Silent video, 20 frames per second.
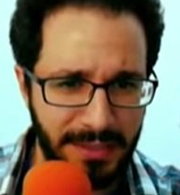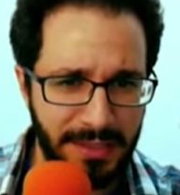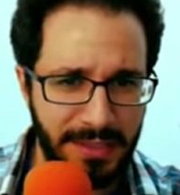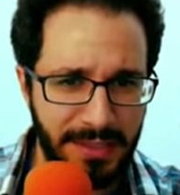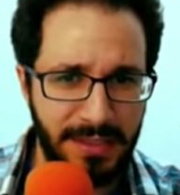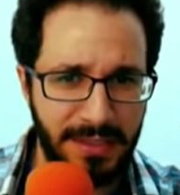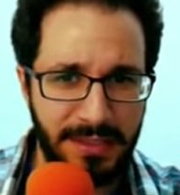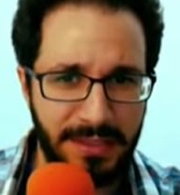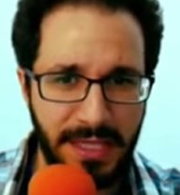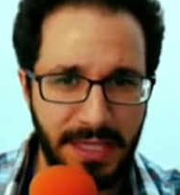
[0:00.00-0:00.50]

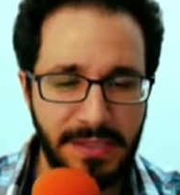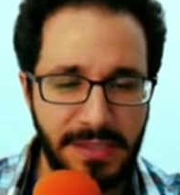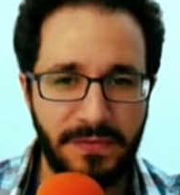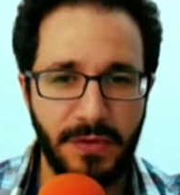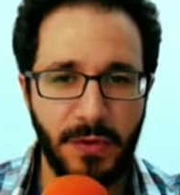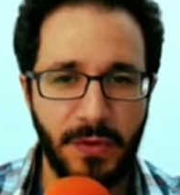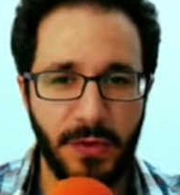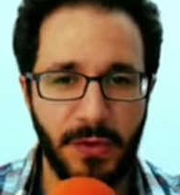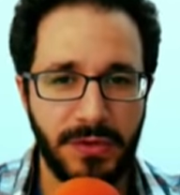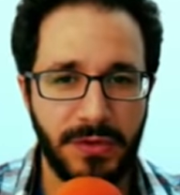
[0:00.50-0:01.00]
The ten
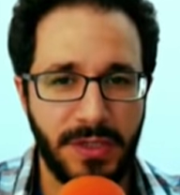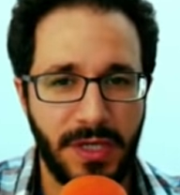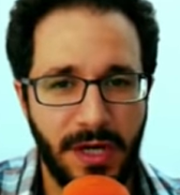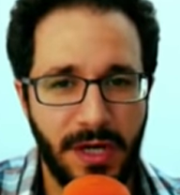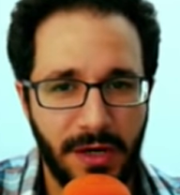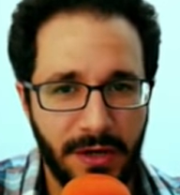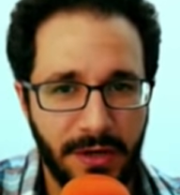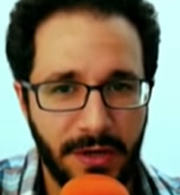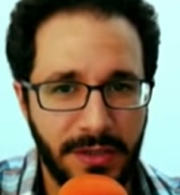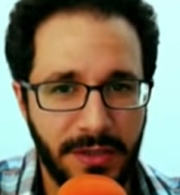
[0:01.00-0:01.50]
sfirot
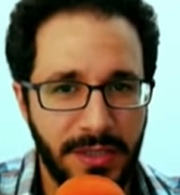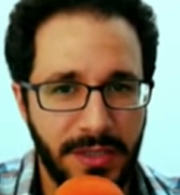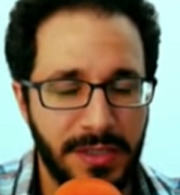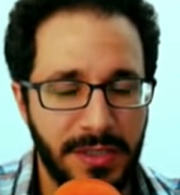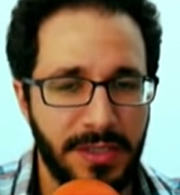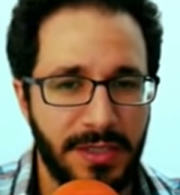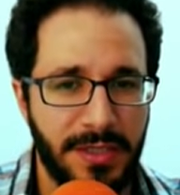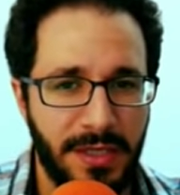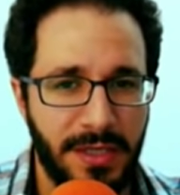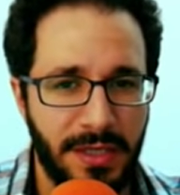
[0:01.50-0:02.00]
are,
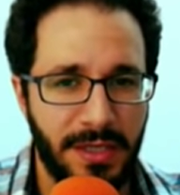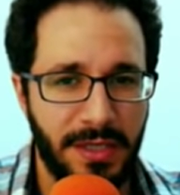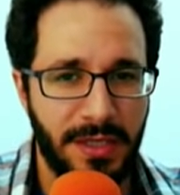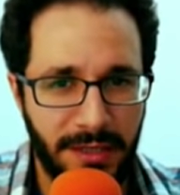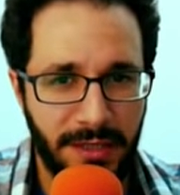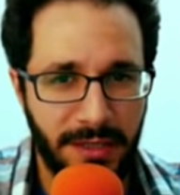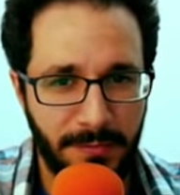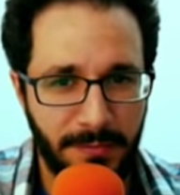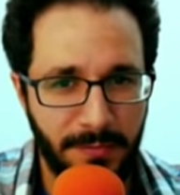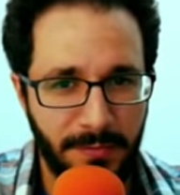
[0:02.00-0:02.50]

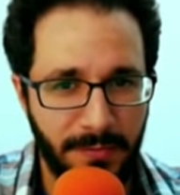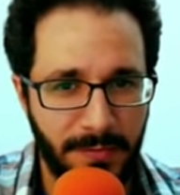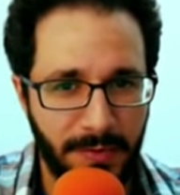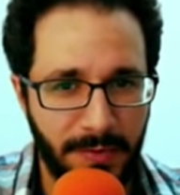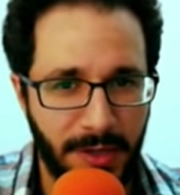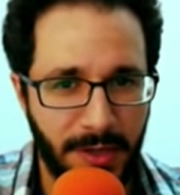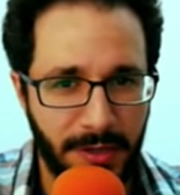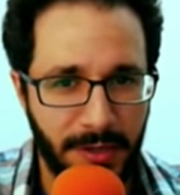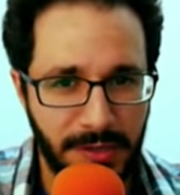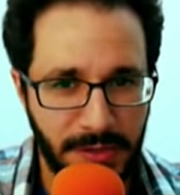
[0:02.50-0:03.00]
um,
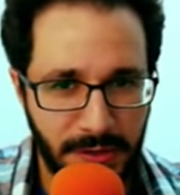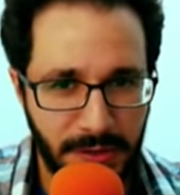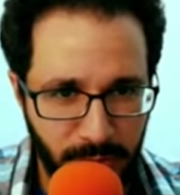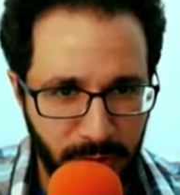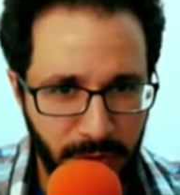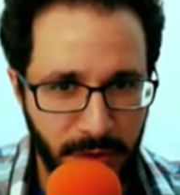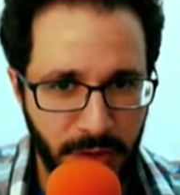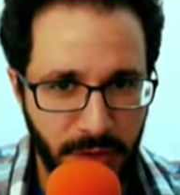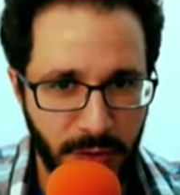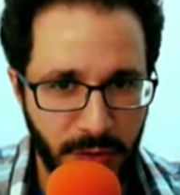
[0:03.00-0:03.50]
are
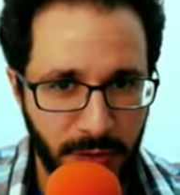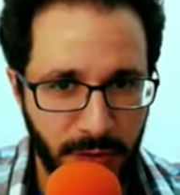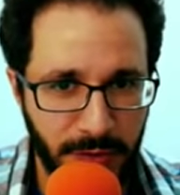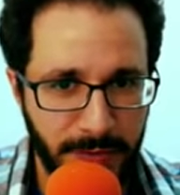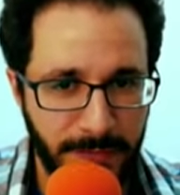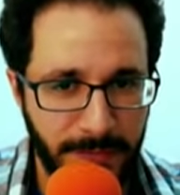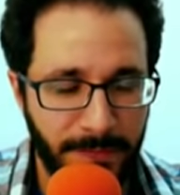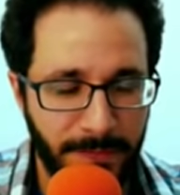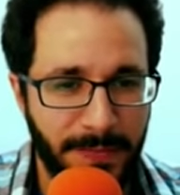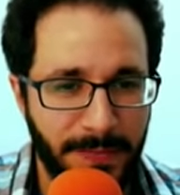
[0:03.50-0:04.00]
spiritual.
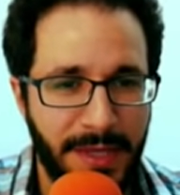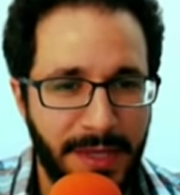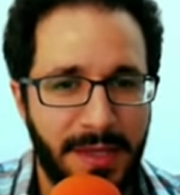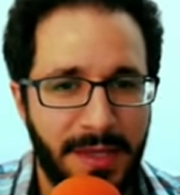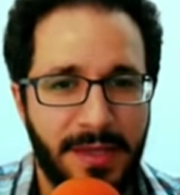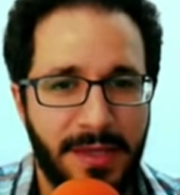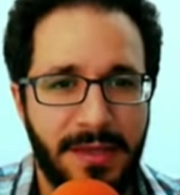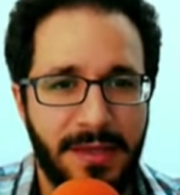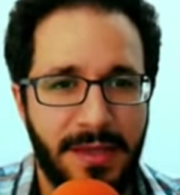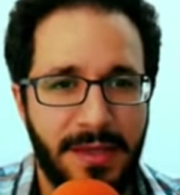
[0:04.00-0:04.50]

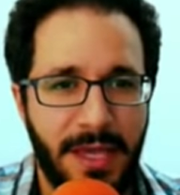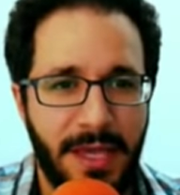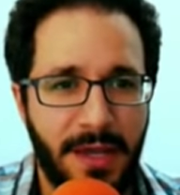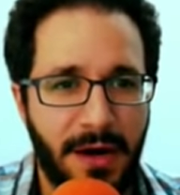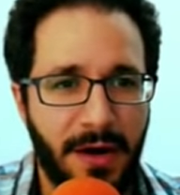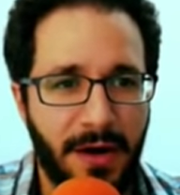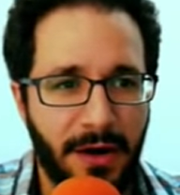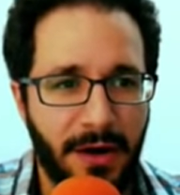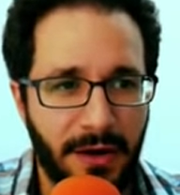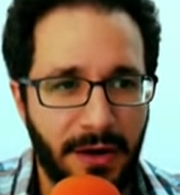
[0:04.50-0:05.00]
They
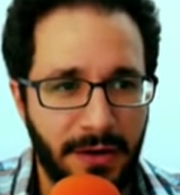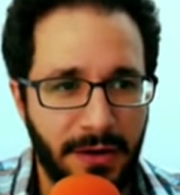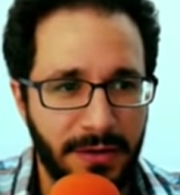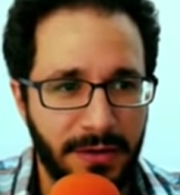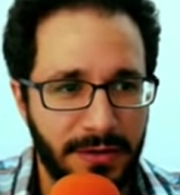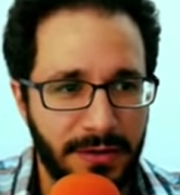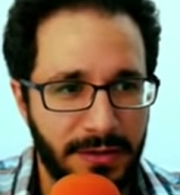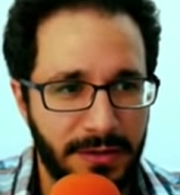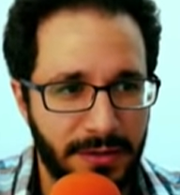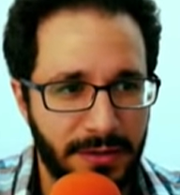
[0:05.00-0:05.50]
are
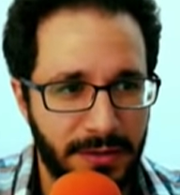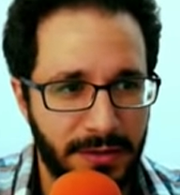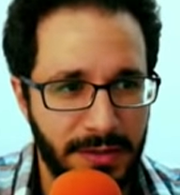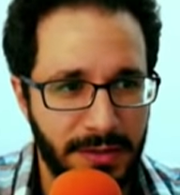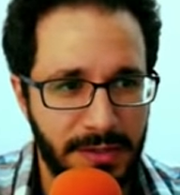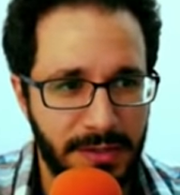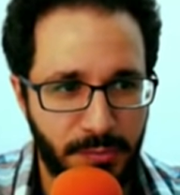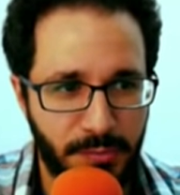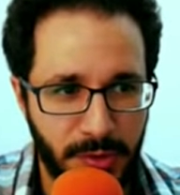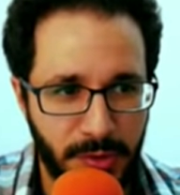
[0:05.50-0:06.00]
the
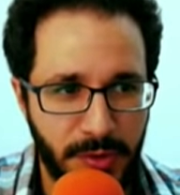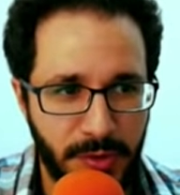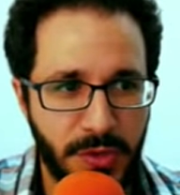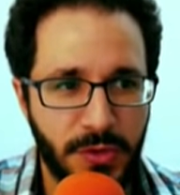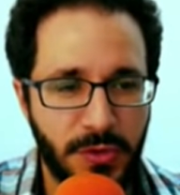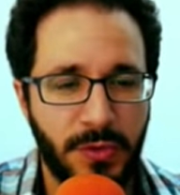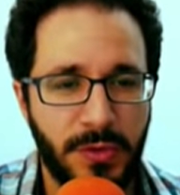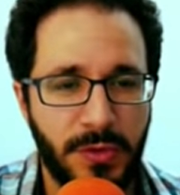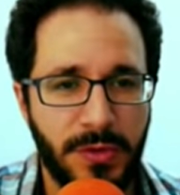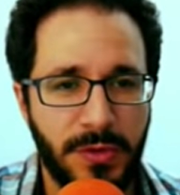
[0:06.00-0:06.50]

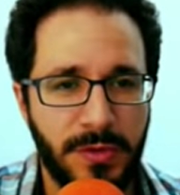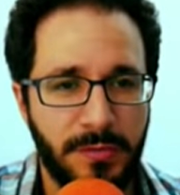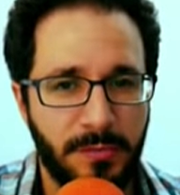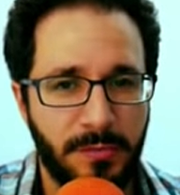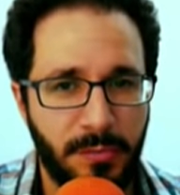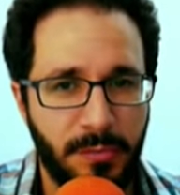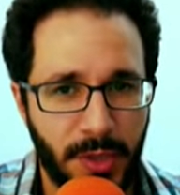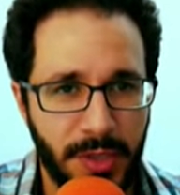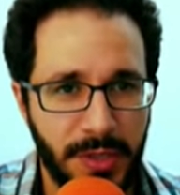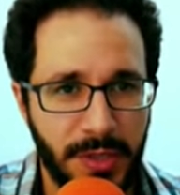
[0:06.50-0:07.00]
spiritual
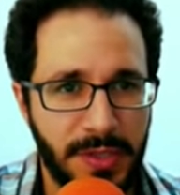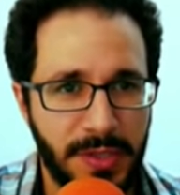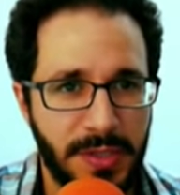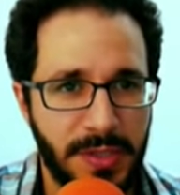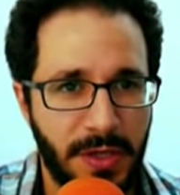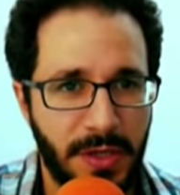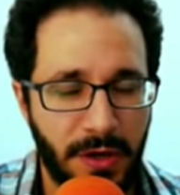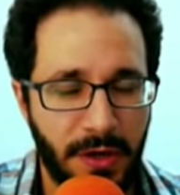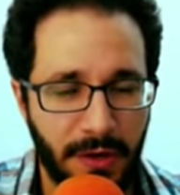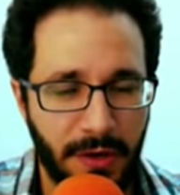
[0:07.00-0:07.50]
parts
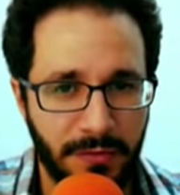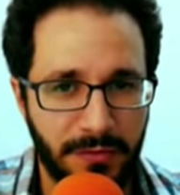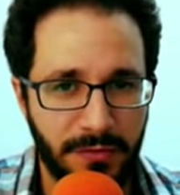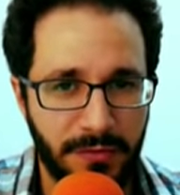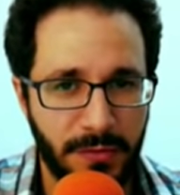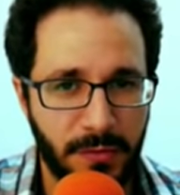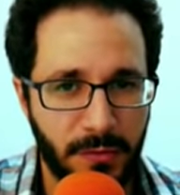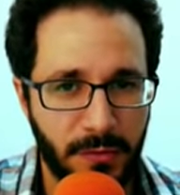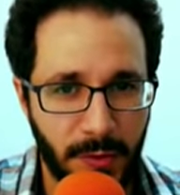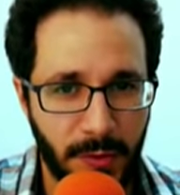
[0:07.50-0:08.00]
of
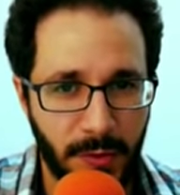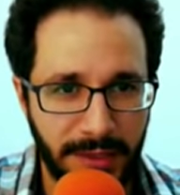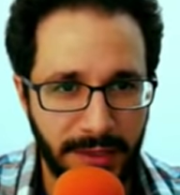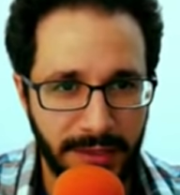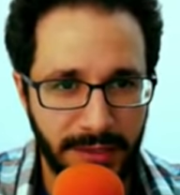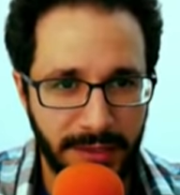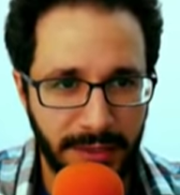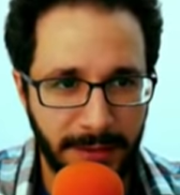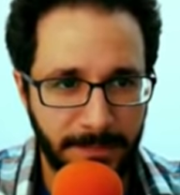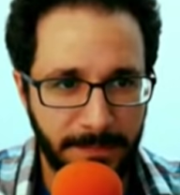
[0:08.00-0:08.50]
reality.